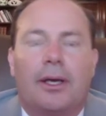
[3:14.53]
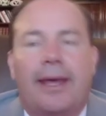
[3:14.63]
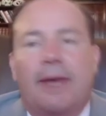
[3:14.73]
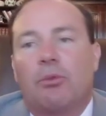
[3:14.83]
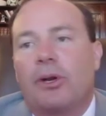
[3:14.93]

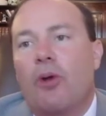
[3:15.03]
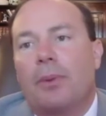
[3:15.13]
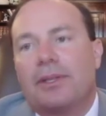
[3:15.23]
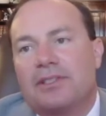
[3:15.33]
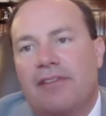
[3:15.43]
and
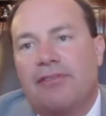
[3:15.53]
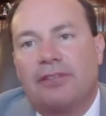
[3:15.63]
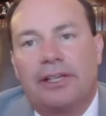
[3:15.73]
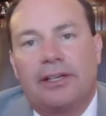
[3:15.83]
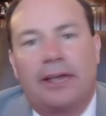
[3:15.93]
reopen
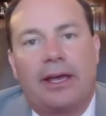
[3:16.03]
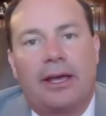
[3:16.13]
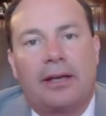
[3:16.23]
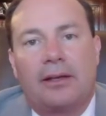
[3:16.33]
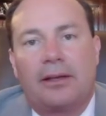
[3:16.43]
safely
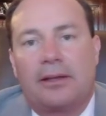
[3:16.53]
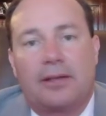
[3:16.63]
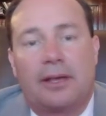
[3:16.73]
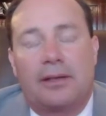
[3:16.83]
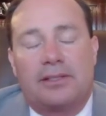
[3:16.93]
and
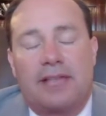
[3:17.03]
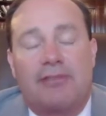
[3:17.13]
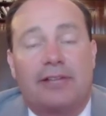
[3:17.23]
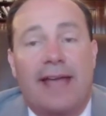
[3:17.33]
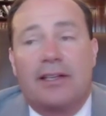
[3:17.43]
as
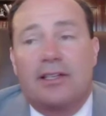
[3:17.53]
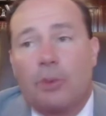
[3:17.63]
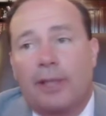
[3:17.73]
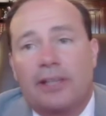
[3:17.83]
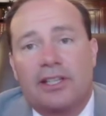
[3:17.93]
safely and as
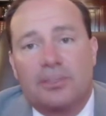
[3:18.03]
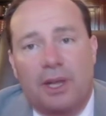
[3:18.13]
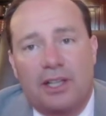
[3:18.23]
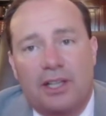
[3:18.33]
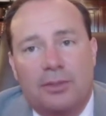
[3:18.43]
quickly as
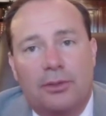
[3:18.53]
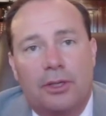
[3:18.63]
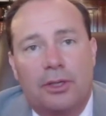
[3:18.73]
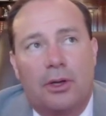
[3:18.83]
possible,